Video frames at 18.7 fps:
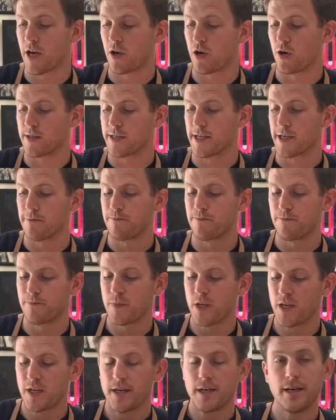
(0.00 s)
cocktail.
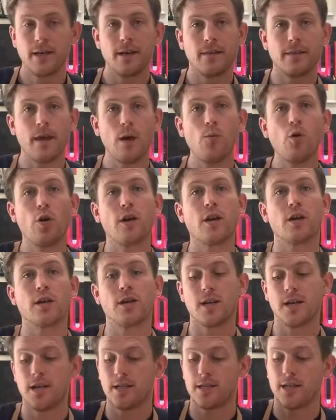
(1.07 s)
Then what you're
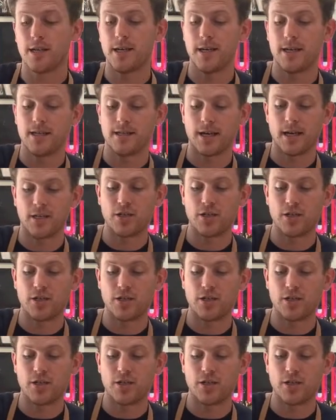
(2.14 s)
going to need is a